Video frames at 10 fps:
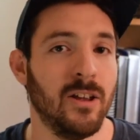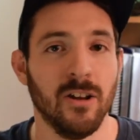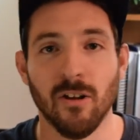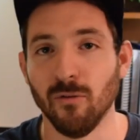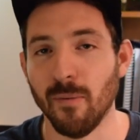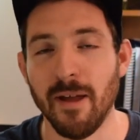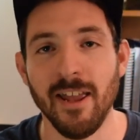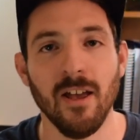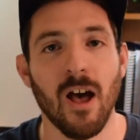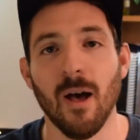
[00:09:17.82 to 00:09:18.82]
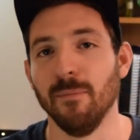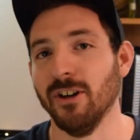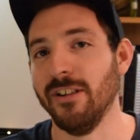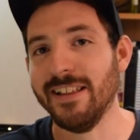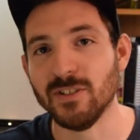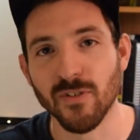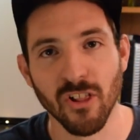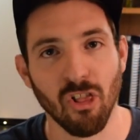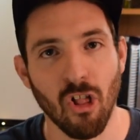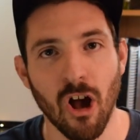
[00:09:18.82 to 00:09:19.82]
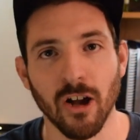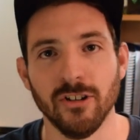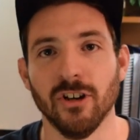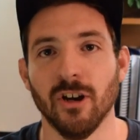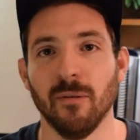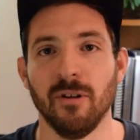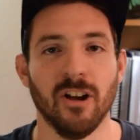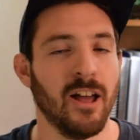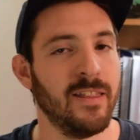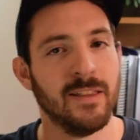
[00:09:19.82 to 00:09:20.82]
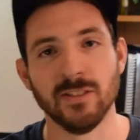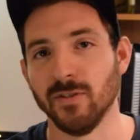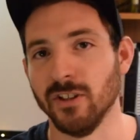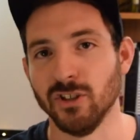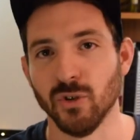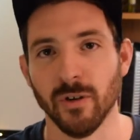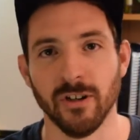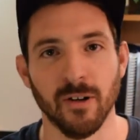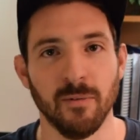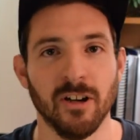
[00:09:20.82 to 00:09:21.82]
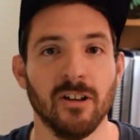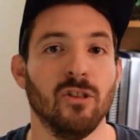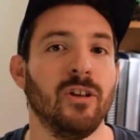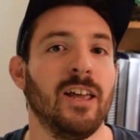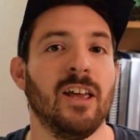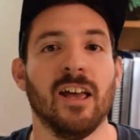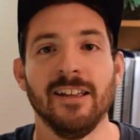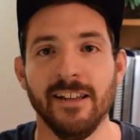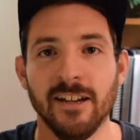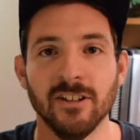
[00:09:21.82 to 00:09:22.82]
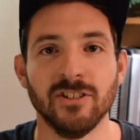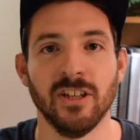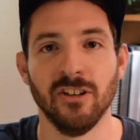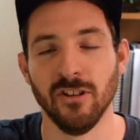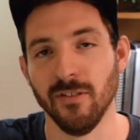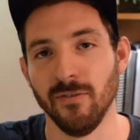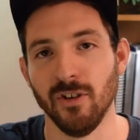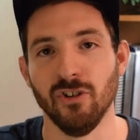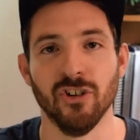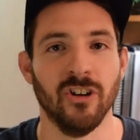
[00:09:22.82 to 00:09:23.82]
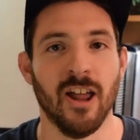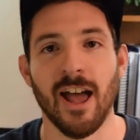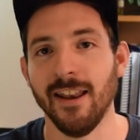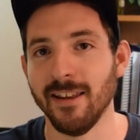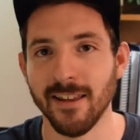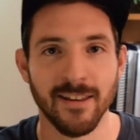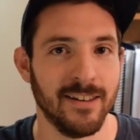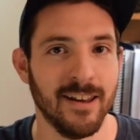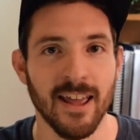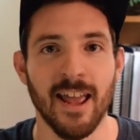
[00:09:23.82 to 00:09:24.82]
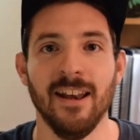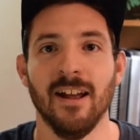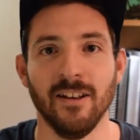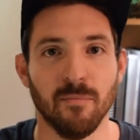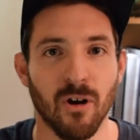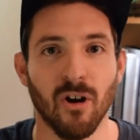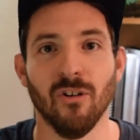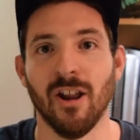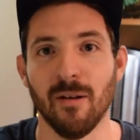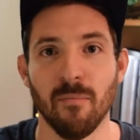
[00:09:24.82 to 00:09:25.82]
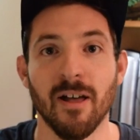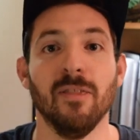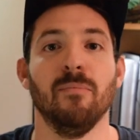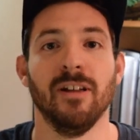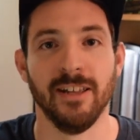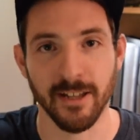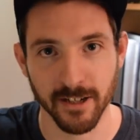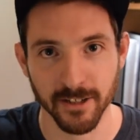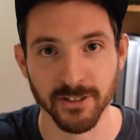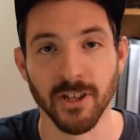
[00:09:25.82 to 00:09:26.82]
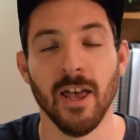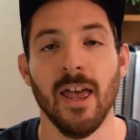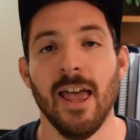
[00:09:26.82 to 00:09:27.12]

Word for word: you know, remain calm. You're in this for the long term. You're not in this for the short term. You're looking years into the future, not today, not tomorrow, not a month, but years.